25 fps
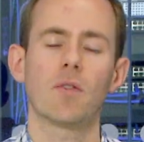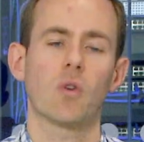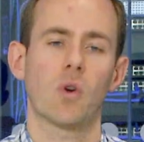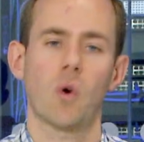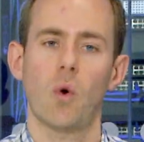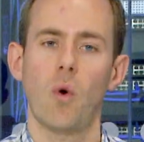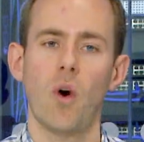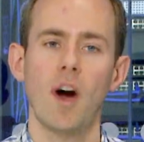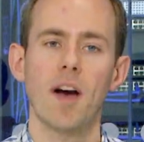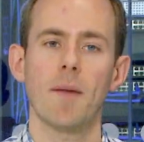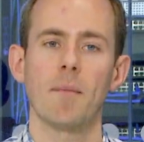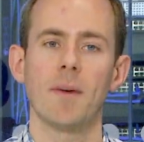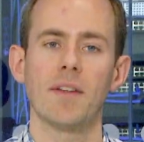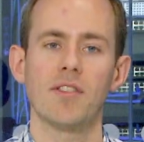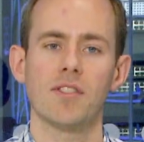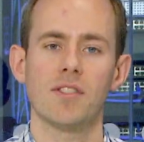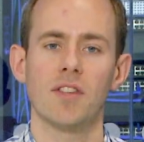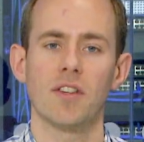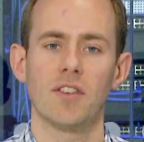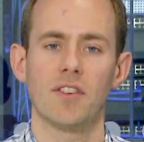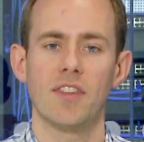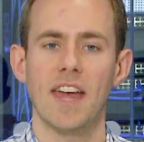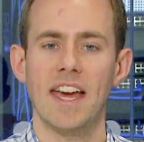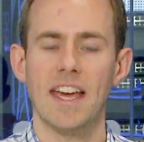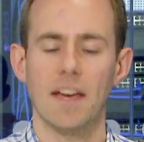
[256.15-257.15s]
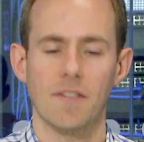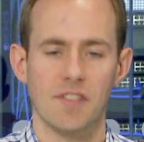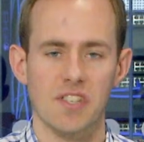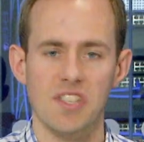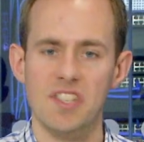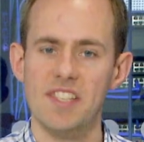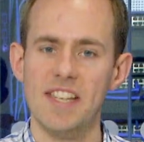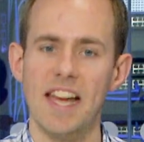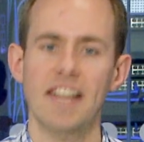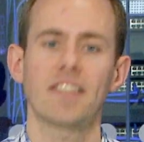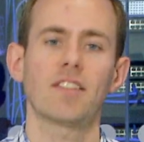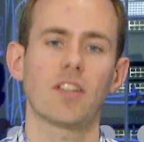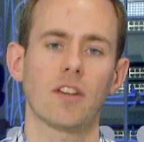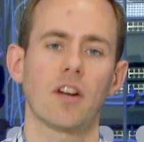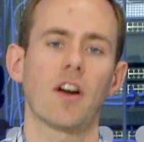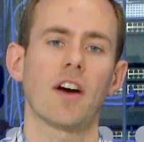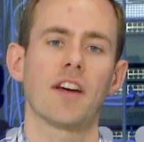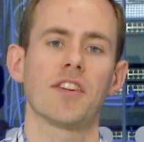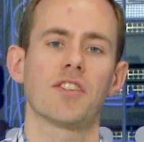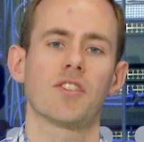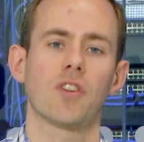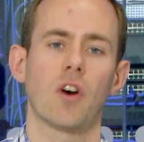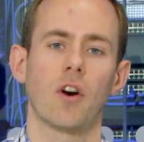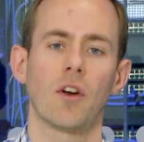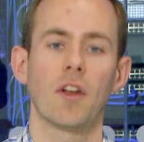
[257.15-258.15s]
requirements that they have
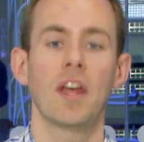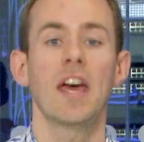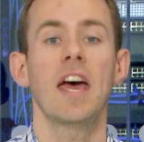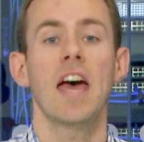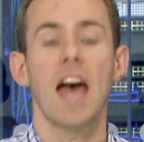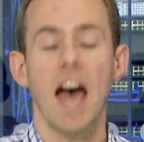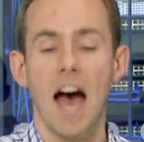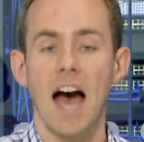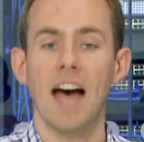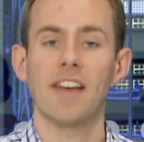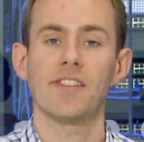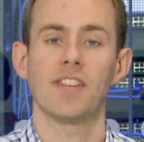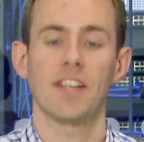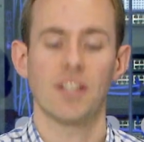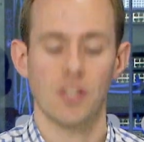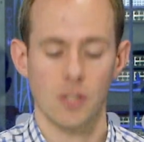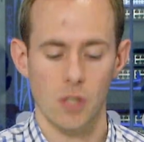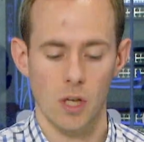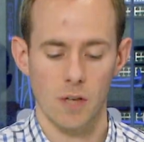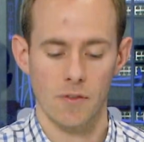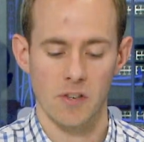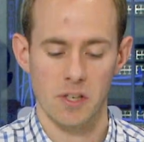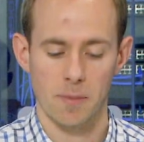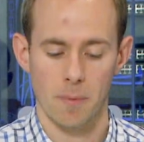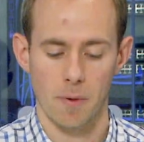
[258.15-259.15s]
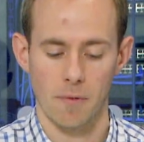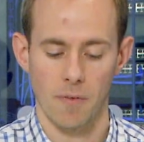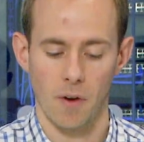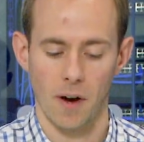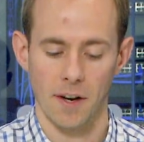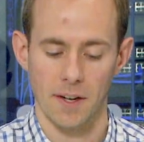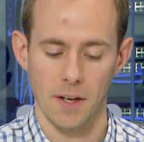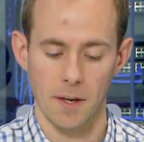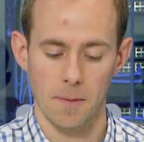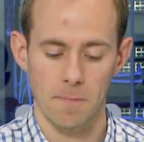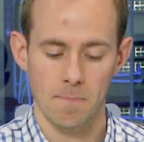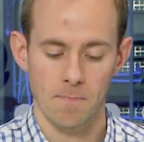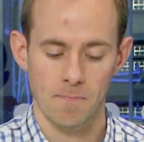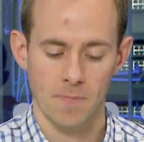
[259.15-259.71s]
standardized on as a service provider.